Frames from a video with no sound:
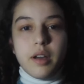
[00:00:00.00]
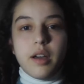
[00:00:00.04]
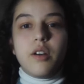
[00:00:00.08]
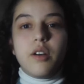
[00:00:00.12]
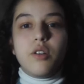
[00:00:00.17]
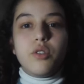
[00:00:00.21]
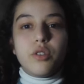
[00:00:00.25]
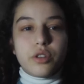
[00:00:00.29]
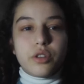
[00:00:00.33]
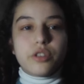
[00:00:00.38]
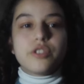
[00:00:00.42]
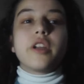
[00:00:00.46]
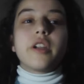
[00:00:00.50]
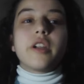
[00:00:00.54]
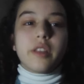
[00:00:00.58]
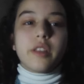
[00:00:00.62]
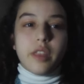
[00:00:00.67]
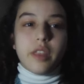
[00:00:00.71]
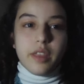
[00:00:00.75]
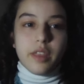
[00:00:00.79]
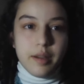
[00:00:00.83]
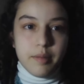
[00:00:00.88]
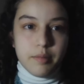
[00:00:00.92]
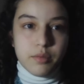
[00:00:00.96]
ordered
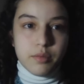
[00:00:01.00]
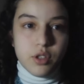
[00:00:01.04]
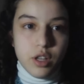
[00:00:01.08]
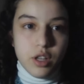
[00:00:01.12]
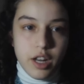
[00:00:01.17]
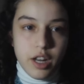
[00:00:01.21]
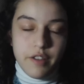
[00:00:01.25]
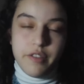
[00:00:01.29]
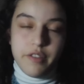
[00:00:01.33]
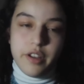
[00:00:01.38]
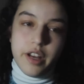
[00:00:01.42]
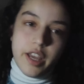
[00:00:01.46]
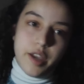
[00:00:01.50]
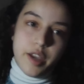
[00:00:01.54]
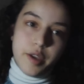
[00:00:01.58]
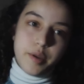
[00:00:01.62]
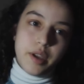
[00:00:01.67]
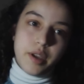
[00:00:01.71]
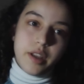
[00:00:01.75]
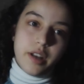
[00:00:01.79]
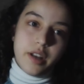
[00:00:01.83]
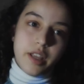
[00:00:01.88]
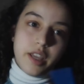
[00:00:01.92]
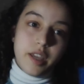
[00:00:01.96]
them to live
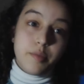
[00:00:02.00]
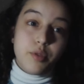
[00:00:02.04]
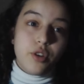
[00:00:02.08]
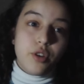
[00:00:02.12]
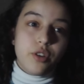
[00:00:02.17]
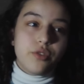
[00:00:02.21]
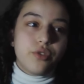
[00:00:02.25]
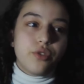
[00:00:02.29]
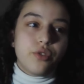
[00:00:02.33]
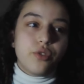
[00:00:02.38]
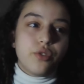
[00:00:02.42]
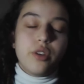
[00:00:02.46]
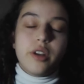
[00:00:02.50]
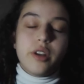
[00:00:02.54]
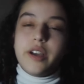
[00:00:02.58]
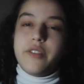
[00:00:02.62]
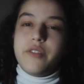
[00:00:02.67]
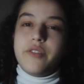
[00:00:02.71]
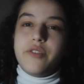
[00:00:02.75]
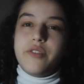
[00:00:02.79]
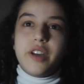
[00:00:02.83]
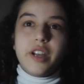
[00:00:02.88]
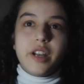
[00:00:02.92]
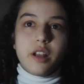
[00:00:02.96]
in Hebron for
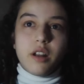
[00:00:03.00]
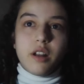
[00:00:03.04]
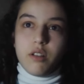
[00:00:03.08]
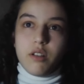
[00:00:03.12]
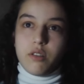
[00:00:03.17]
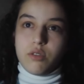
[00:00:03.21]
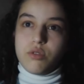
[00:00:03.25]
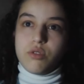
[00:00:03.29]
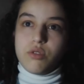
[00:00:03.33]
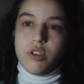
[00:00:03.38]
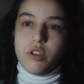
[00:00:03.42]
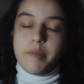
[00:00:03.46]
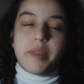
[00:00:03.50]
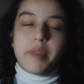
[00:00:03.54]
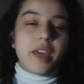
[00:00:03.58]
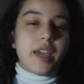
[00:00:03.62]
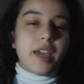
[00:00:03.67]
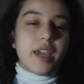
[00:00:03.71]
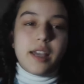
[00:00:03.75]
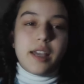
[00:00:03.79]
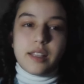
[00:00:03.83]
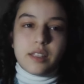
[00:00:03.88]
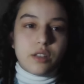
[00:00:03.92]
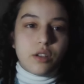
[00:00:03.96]
a very long time. They
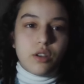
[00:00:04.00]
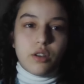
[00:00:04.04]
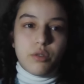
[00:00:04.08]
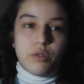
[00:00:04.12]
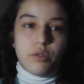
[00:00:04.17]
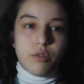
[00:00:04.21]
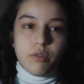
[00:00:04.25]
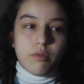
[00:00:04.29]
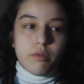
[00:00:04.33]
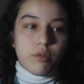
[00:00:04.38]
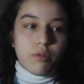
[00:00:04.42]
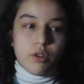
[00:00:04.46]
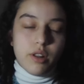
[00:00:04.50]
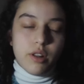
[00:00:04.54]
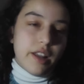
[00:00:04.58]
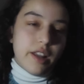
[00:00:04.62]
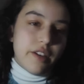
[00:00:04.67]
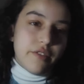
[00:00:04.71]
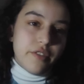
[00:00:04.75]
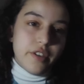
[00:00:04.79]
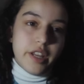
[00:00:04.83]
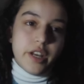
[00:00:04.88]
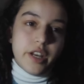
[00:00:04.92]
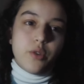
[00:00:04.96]
can't go
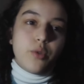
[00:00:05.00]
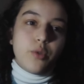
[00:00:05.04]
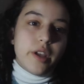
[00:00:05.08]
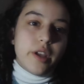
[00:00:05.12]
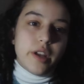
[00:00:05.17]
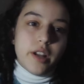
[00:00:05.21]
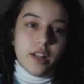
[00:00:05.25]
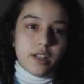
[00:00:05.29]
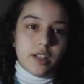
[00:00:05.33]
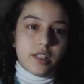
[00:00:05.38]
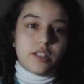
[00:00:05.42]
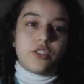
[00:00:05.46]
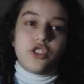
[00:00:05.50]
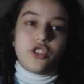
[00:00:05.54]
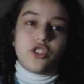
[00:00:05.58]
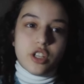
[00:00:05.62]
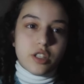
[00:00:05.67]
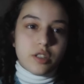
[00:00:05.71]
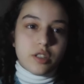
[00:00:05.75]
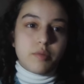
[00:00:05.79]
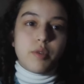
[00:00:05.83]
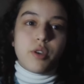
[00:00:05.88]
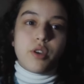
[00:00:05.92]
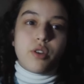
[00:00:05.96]
live anywhere else
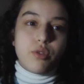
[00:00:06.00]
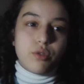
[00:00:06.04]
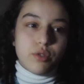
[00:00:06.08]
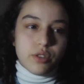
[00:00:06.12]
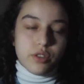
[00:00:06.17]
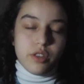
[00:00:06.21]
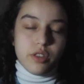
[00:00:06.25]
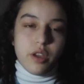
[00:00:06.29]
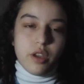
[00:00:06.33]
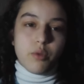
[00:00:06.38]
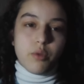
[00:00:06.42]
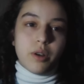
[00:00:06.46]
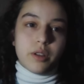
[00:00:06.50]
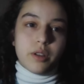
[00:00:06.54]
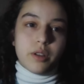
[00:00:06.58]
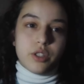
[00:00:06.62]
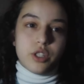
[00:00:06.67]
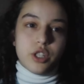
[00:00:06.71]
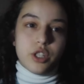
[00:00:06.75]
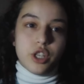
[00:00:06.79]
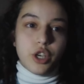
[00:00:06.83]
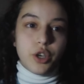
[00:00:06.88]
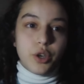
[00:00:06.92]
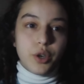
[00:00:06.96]
just because they want
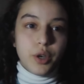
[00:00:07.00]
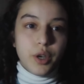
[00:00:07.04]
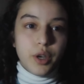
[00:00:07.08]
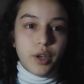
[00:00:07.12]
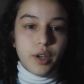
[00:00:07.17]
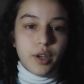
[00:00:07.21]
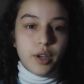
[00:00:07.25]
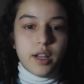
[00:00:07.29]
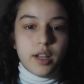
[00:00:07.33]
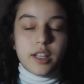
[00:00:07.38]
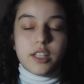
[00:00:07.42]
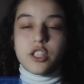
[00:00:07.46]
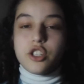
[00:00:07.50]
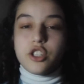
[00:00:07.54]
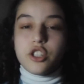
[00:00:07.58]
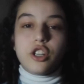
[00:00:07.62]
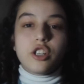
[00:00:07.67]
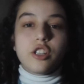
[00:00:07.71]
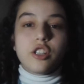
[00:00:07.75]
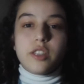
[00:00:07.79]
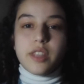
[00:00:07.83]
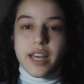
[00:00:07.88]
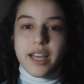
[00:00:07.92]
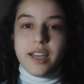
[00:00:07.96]
to. It's
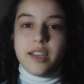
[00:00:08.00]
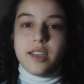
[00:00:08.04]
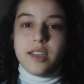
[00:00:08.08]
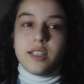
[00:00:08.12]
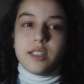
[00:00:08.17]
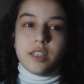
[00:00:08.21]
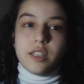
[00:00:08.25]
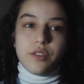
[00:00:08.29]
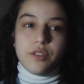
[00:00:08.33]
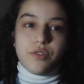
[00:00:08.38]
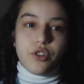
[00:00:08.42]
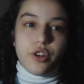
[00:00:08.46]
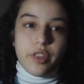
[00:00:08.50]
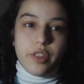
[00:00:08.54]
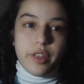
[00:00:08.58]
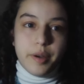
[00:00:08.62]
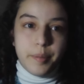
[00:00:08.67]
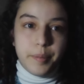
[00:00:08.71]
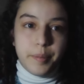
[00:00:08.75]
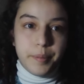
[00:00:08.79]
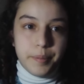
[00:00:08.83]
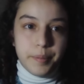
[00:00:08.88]
not that easy for them.